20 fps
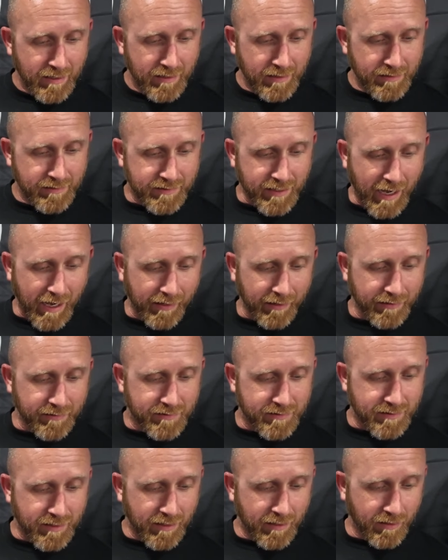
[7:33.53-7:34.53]
solid
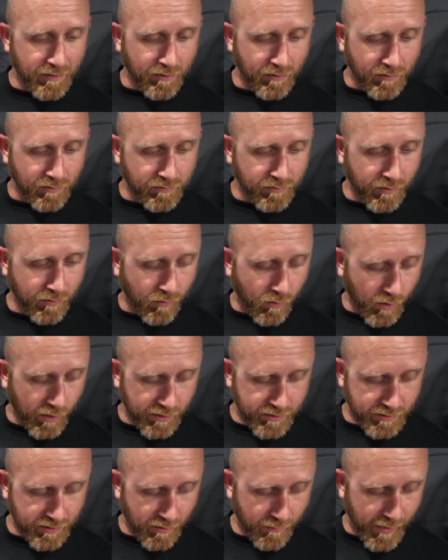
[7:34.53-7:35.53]
steel. No
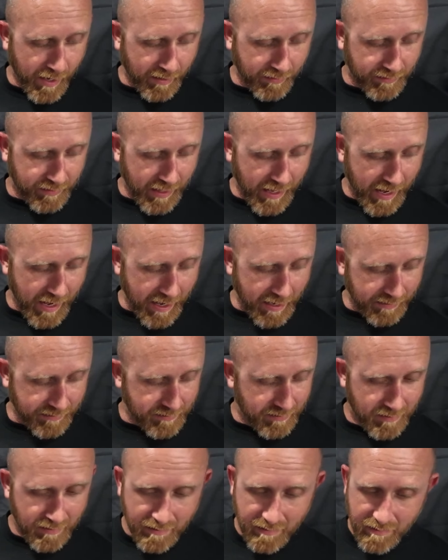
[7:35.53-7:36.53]
question about that.
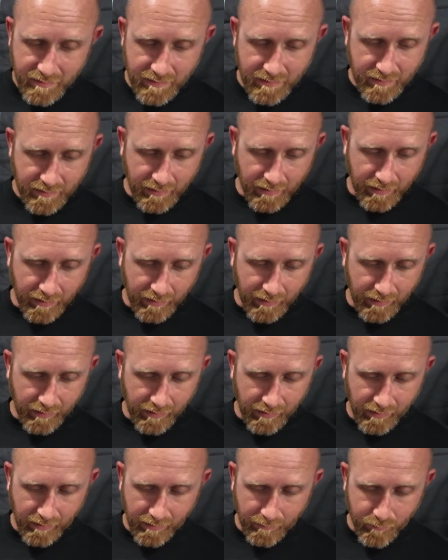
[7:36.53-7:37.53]

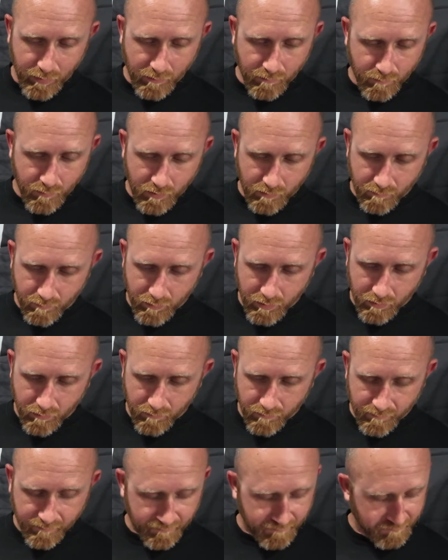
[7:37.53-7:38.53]
Boop, boop, boop.
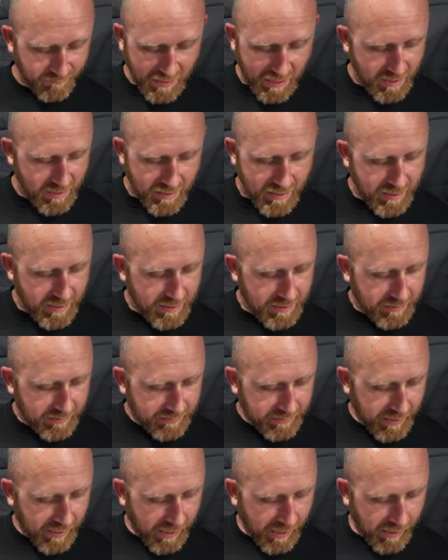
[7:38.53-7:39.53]

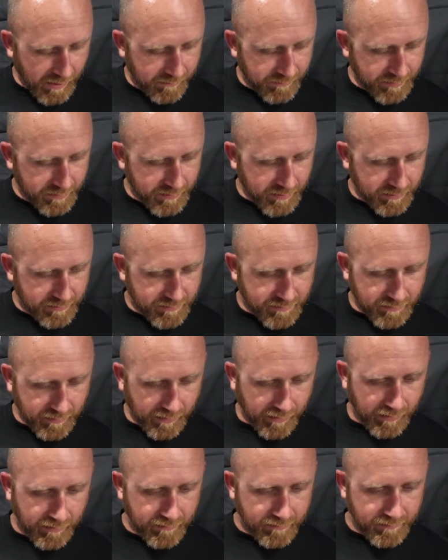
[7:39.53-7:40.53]
Yeah, it doesn't
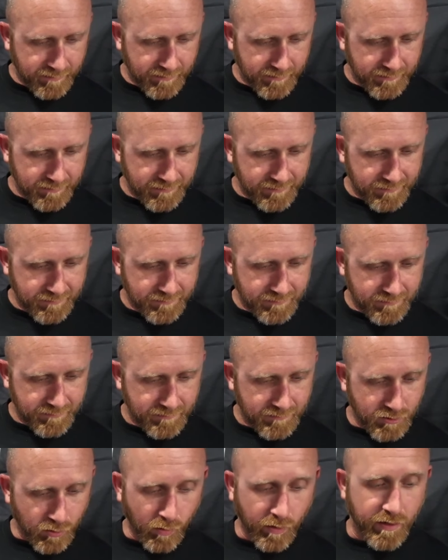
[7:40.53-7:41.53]
say.
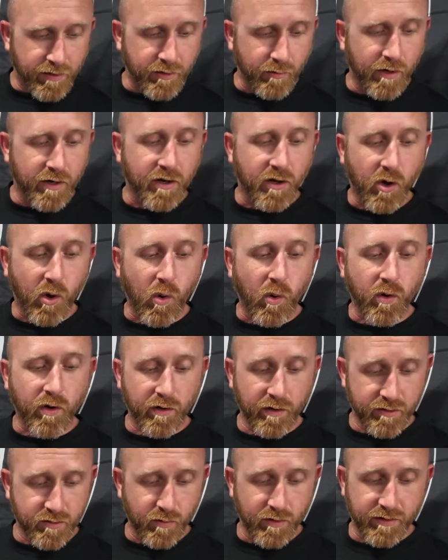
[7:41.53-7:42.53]
23
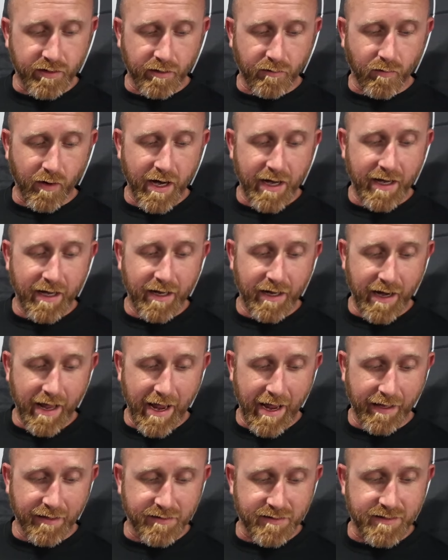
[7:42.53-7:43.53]
1/4 is what they're rating it
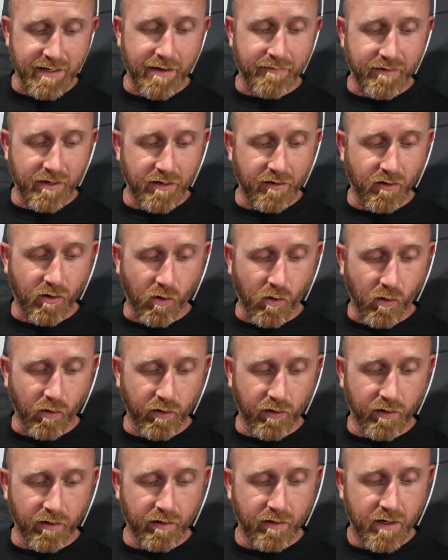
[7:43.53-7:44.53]
as. 7
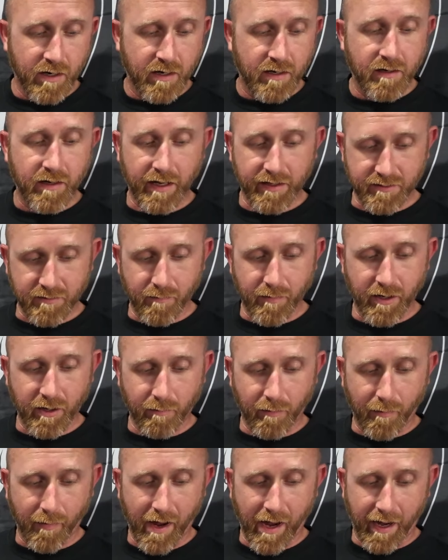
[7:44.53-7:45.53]
1/4 as a
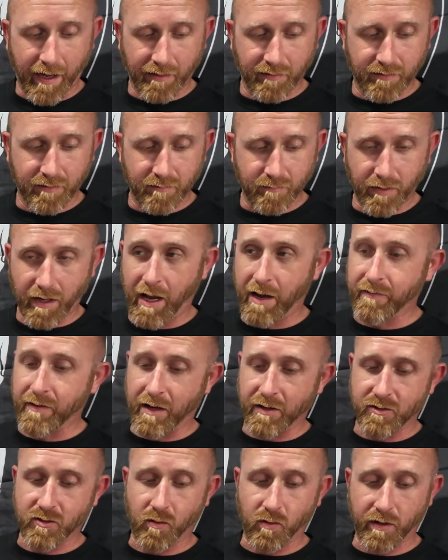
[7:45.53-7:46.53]
minimum height. But I've
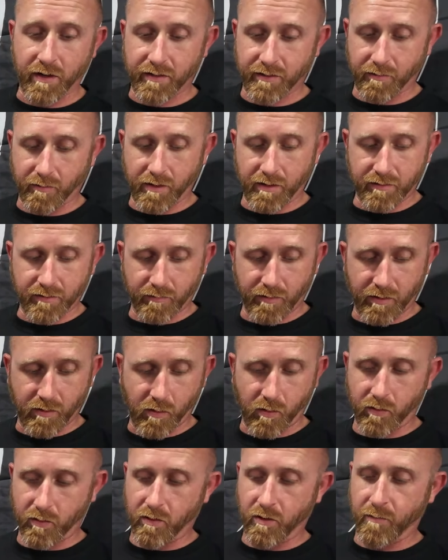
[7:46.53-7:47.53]
got 23
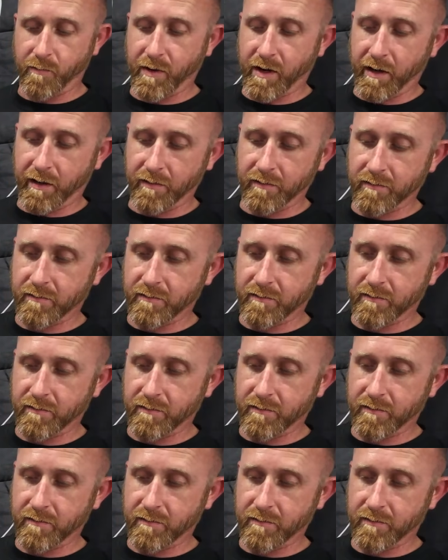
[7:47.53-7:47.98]
3/4 on mine.